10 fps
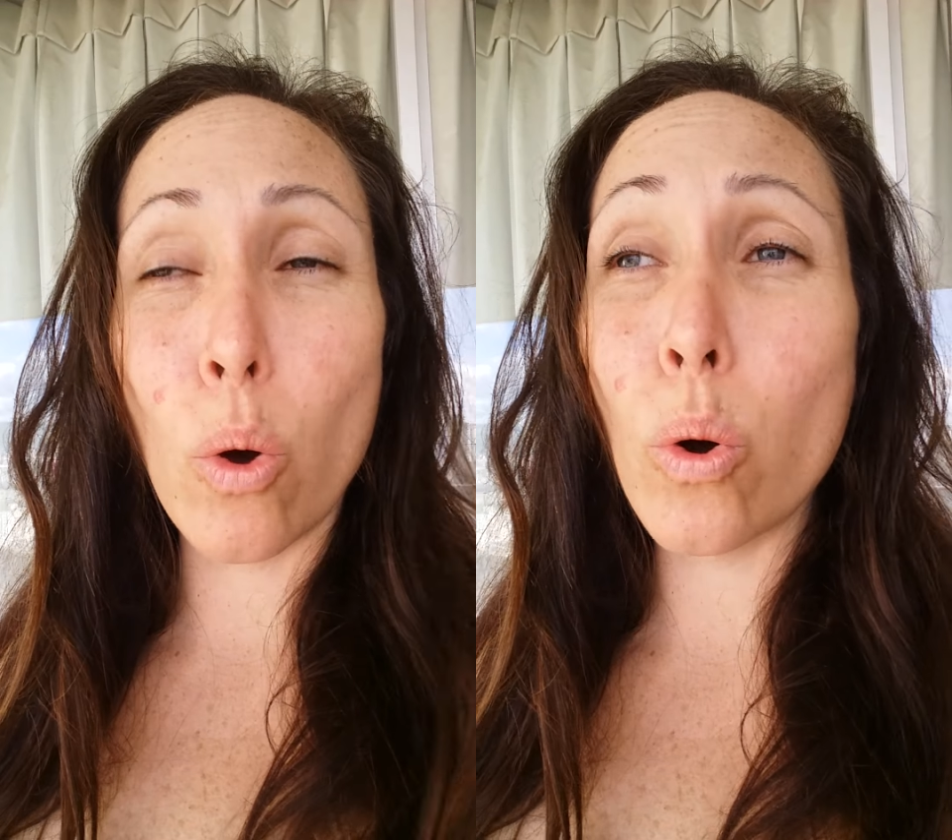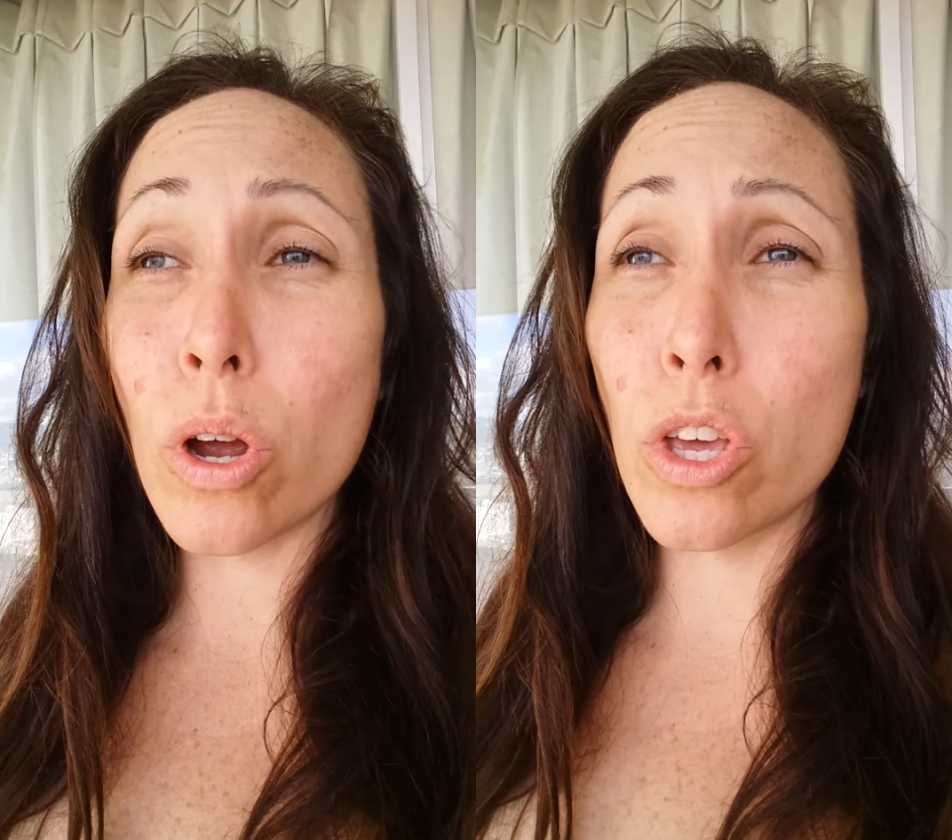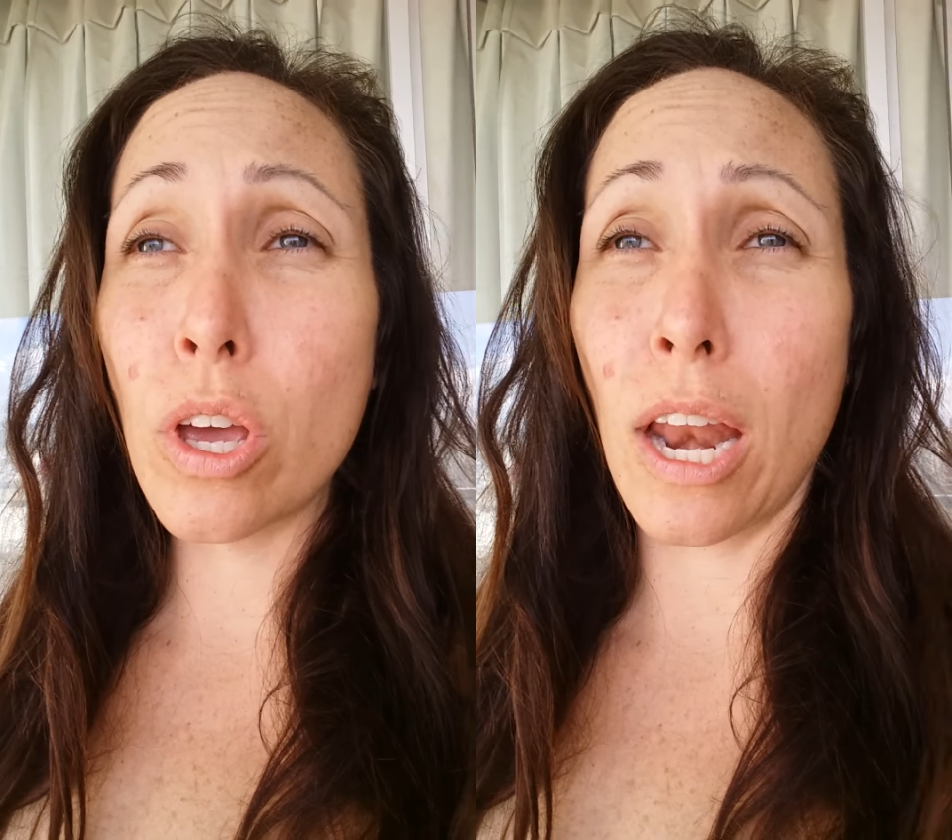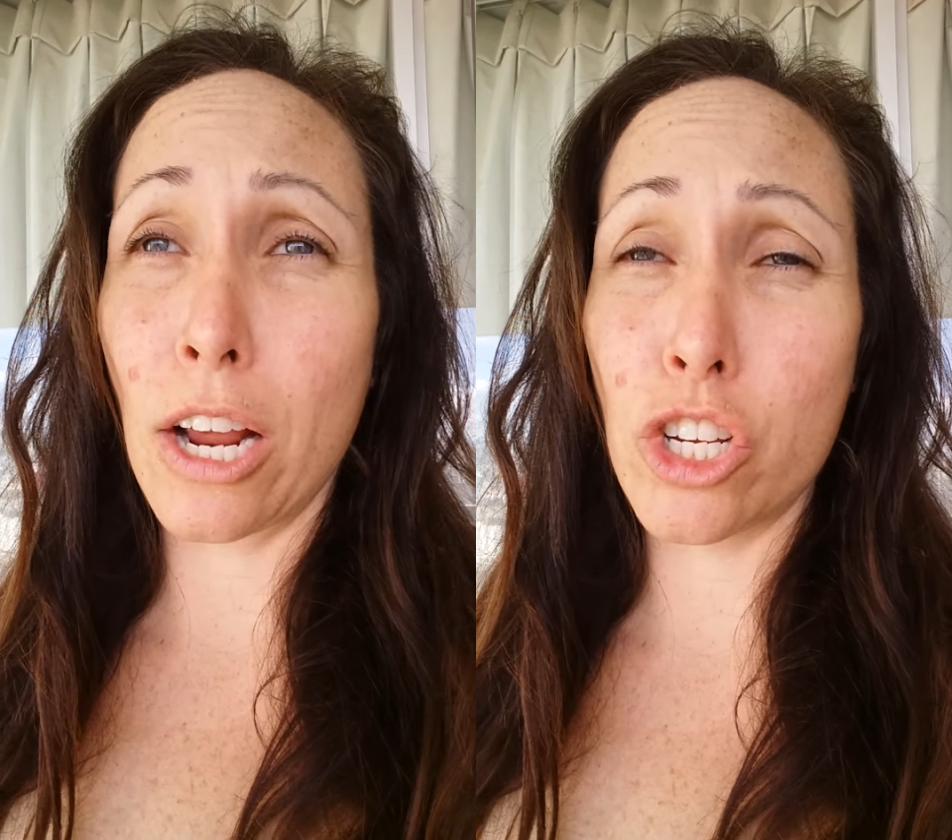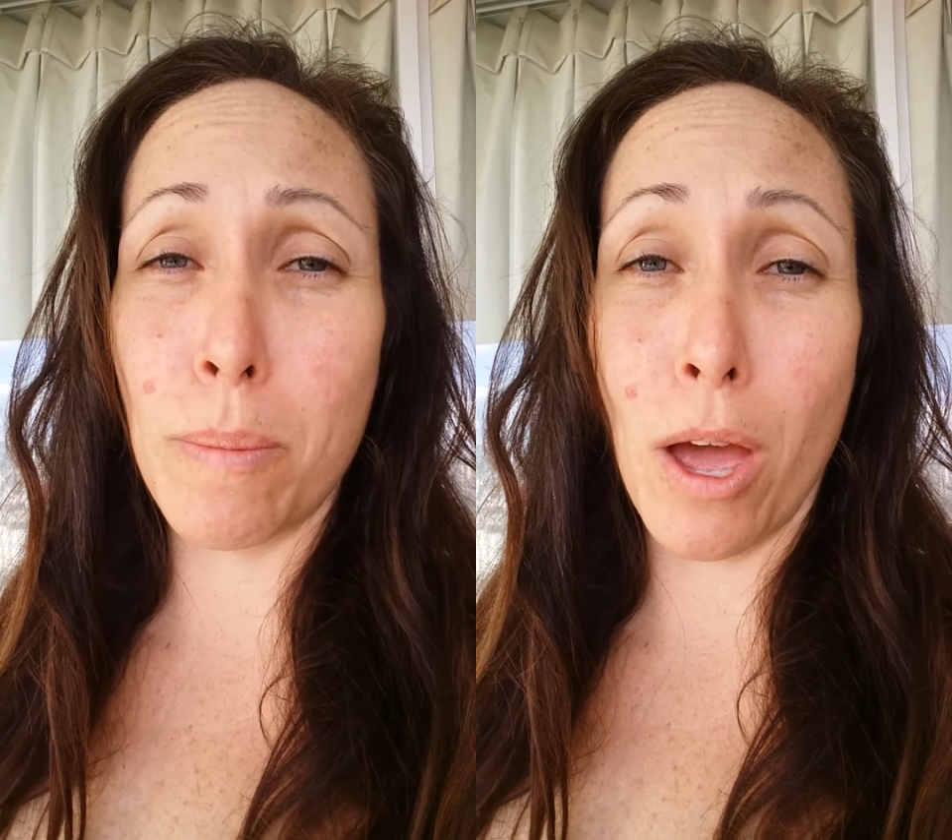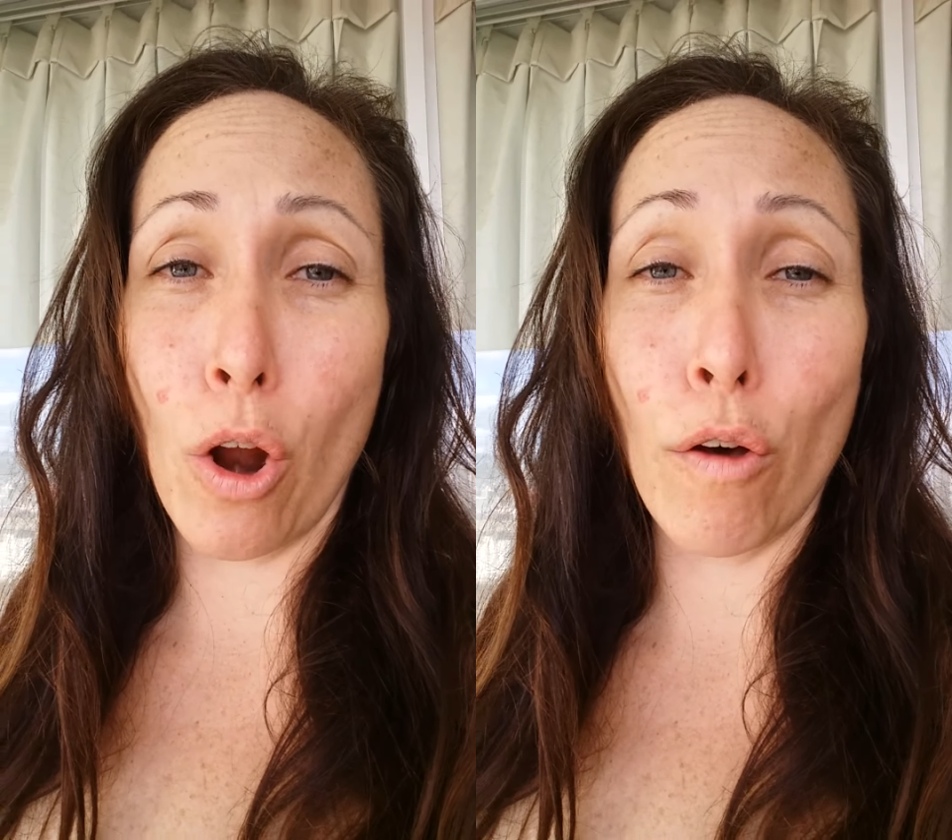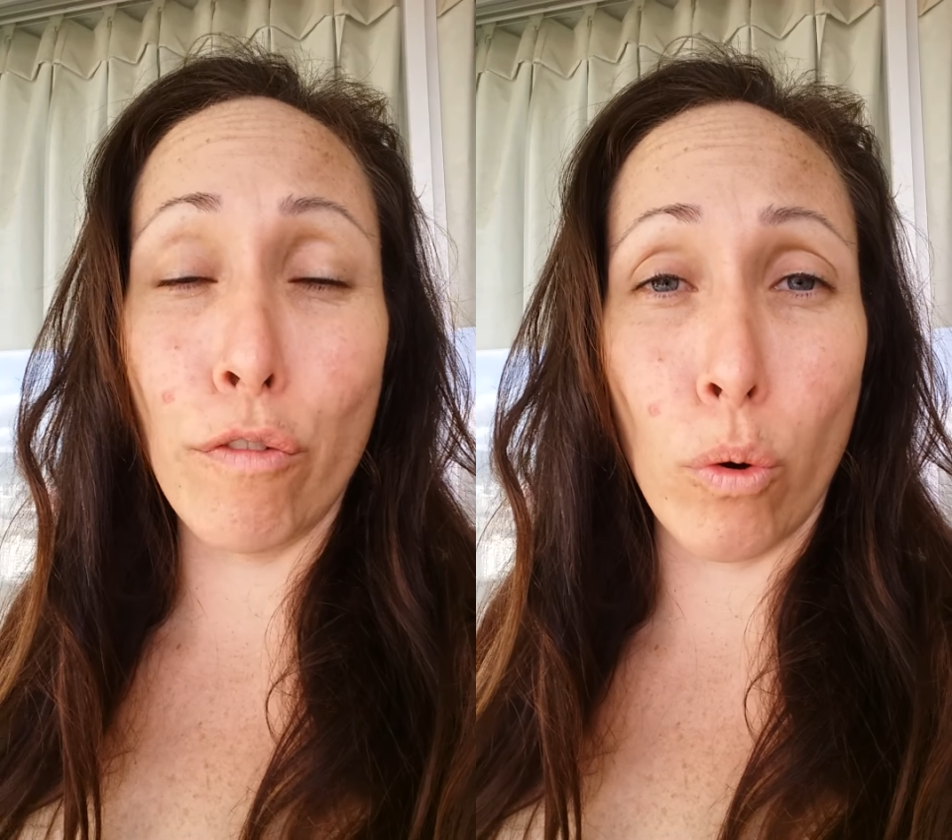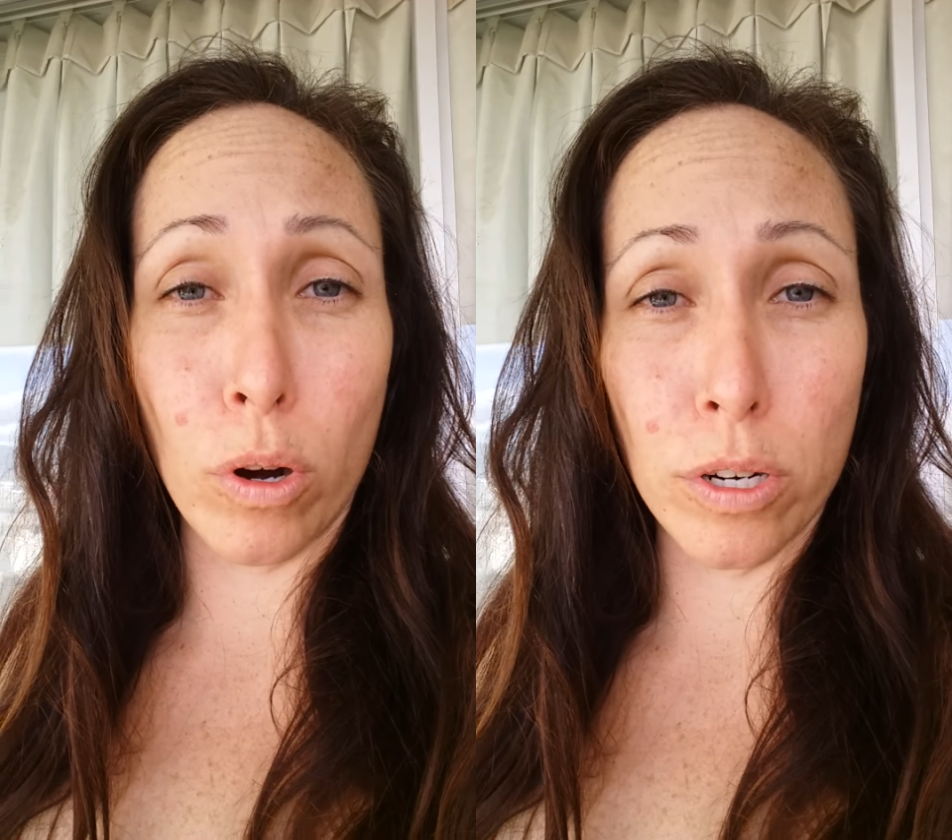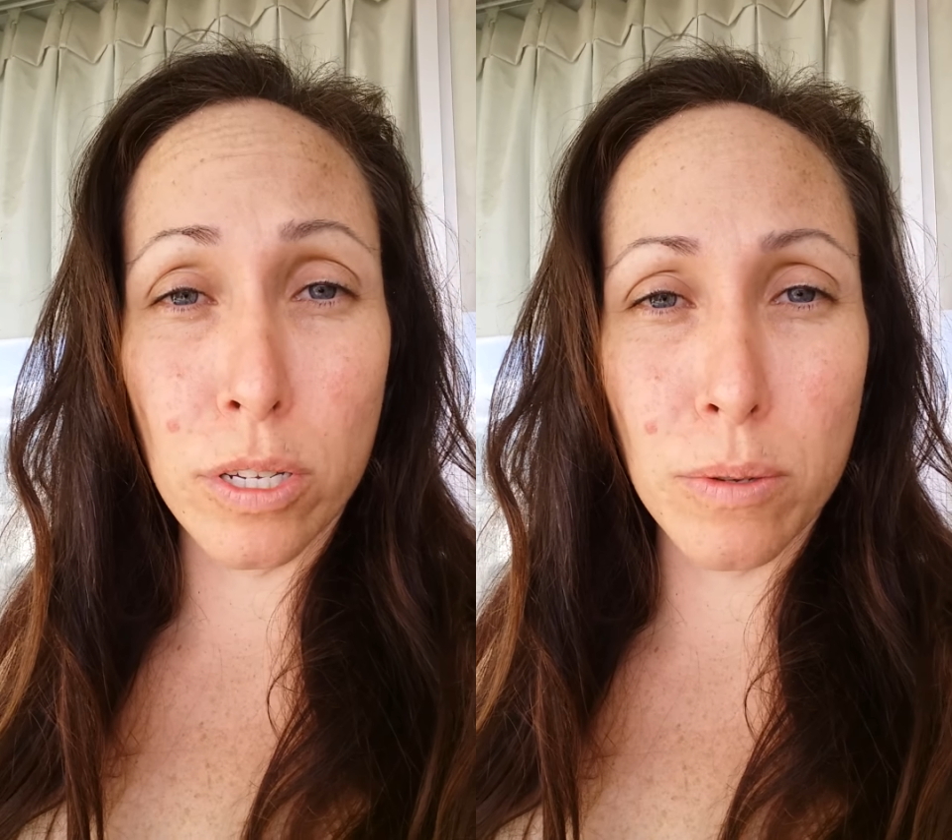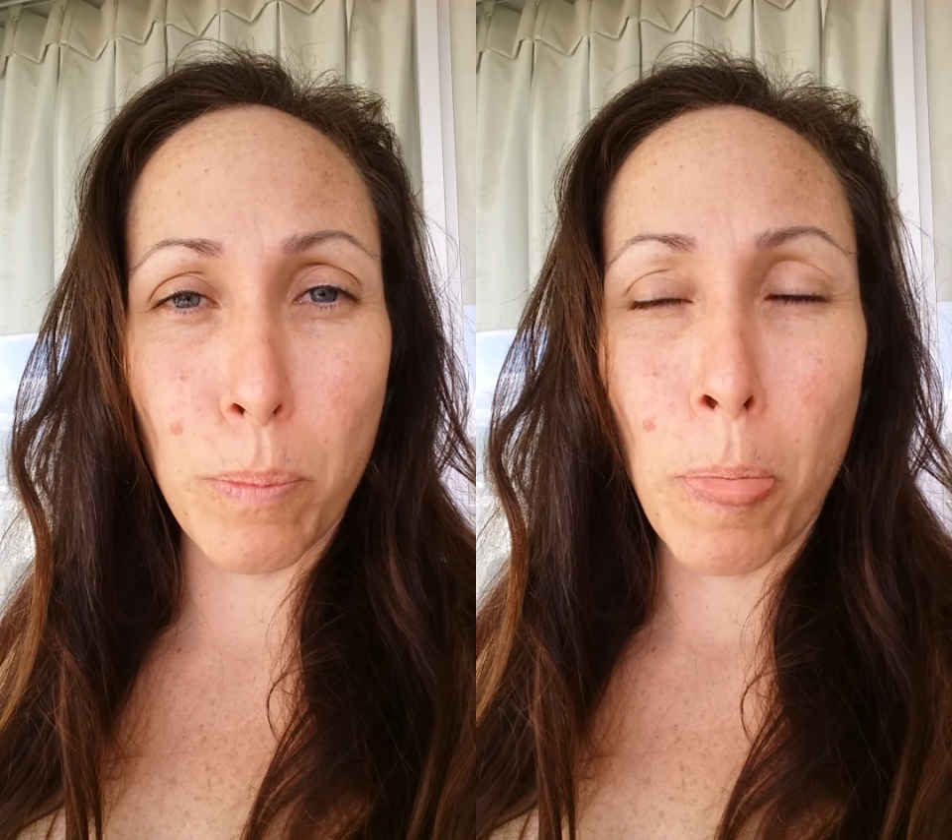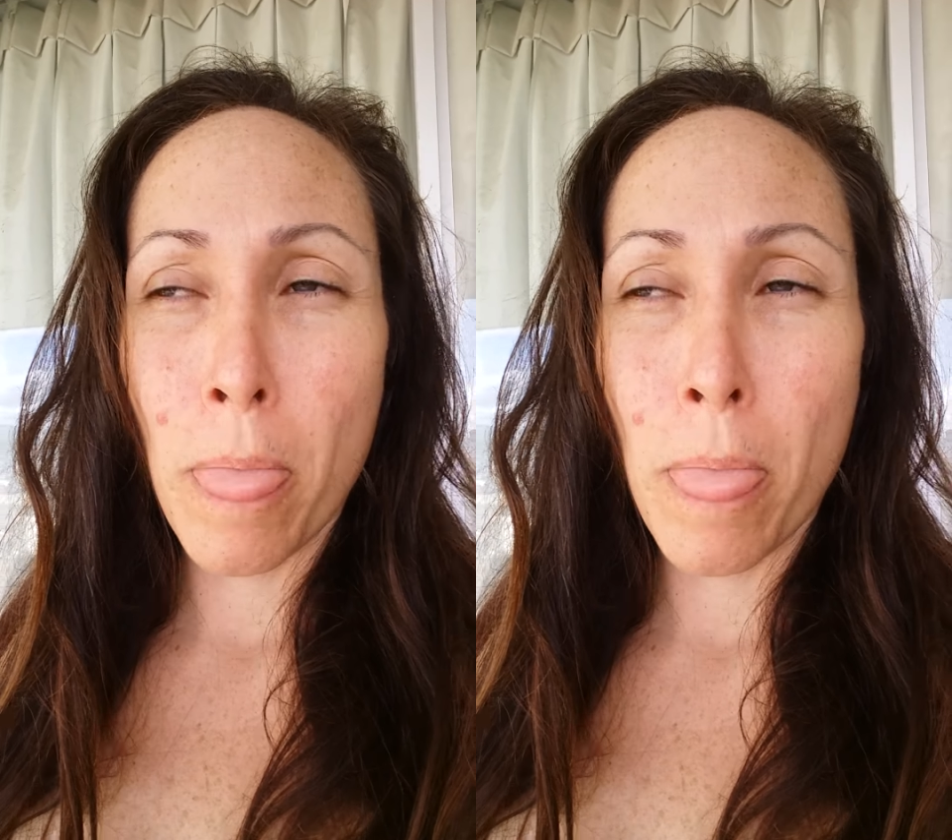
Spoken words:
or you can actually be on all fours.